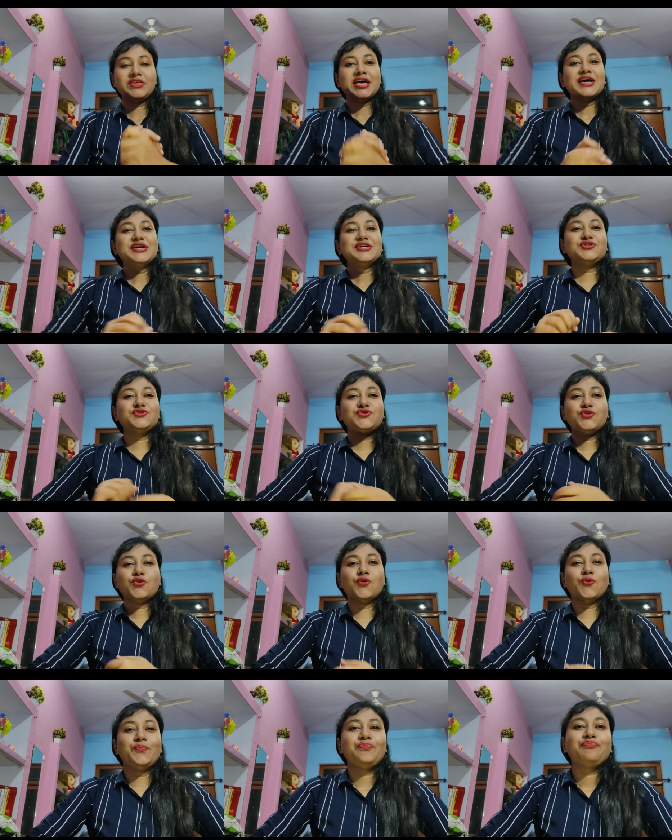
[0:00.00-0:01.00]
So
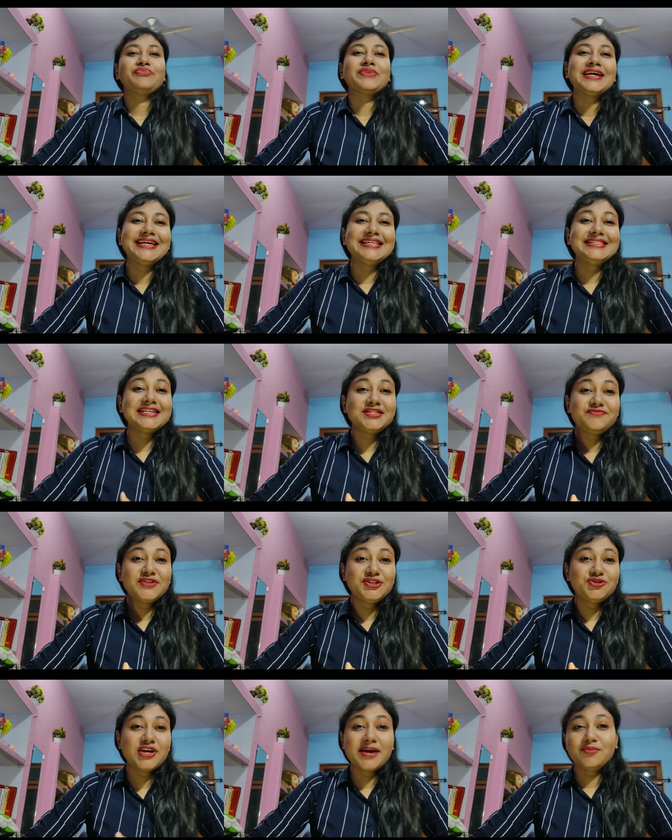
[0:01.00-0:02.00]
in this video
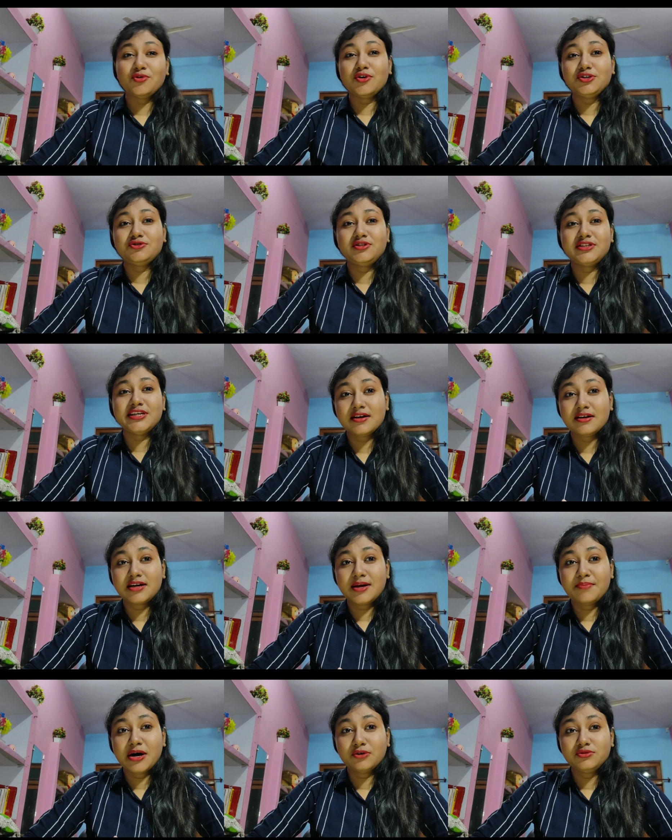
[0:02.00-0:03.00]
I'm going to tell you
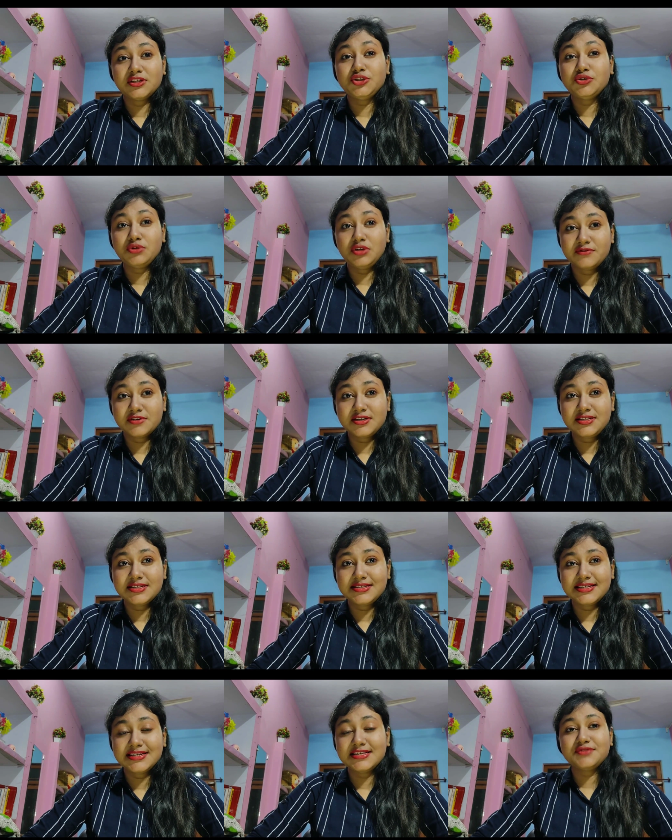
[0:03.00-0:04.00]
about the
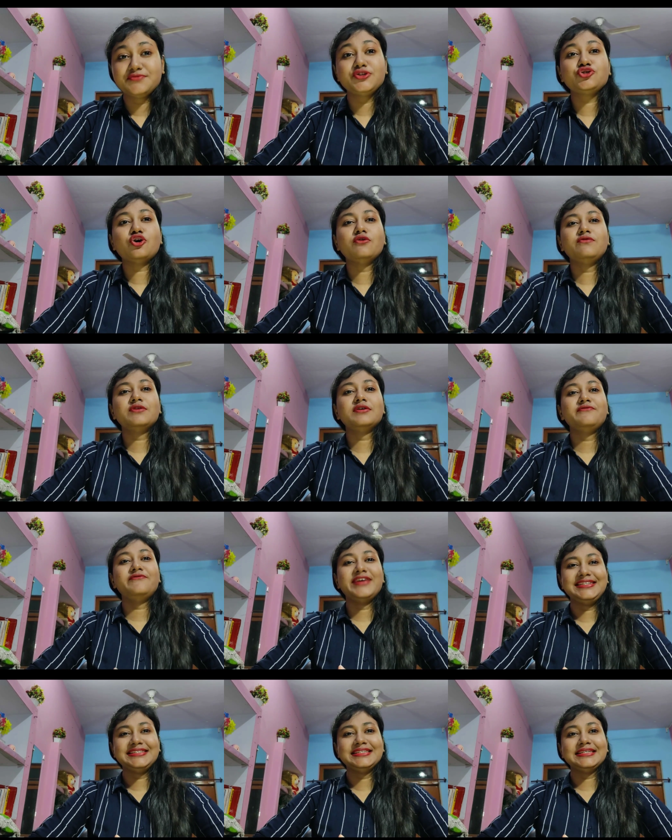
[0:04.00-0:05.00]
universities which offer
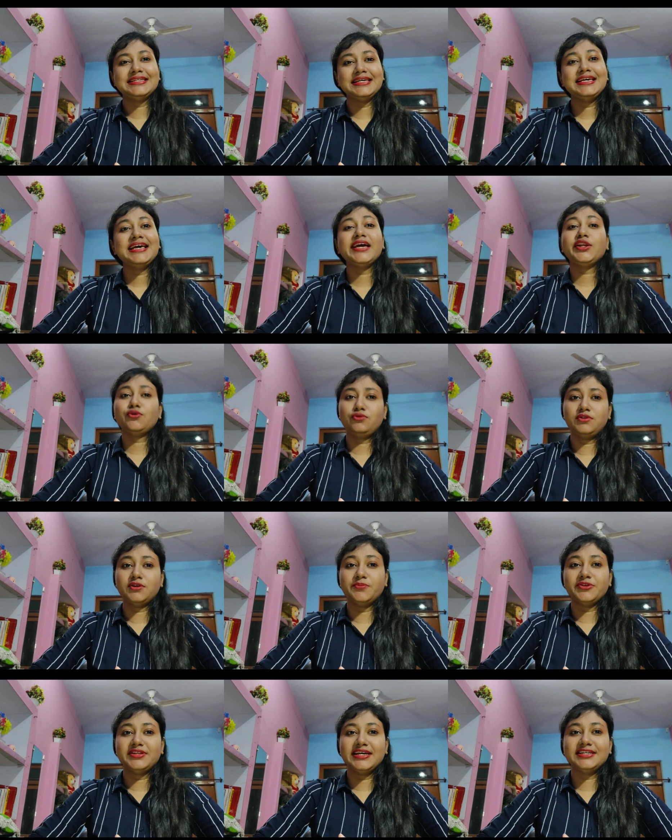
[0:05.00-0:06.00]
veterinary in Uttar
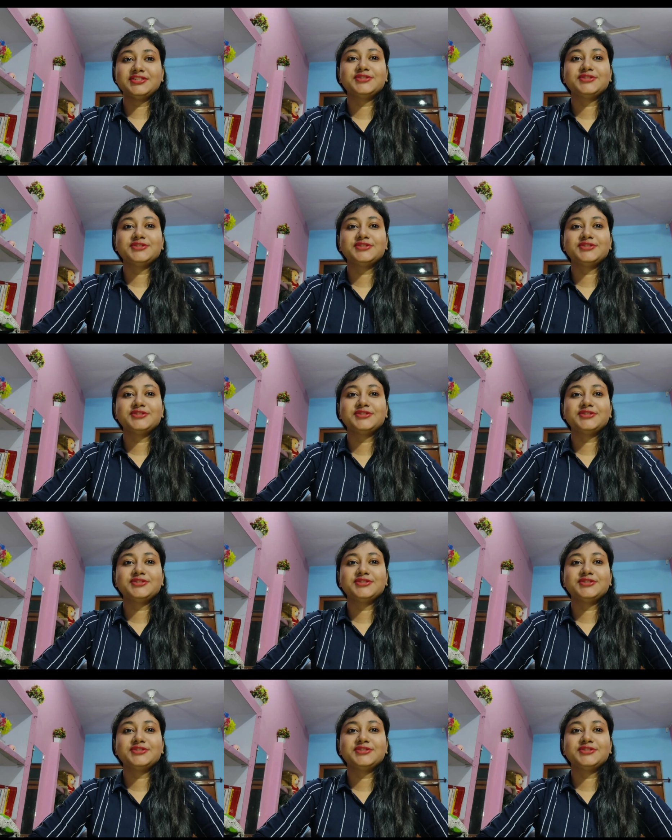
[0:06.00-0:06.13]
Pradesh.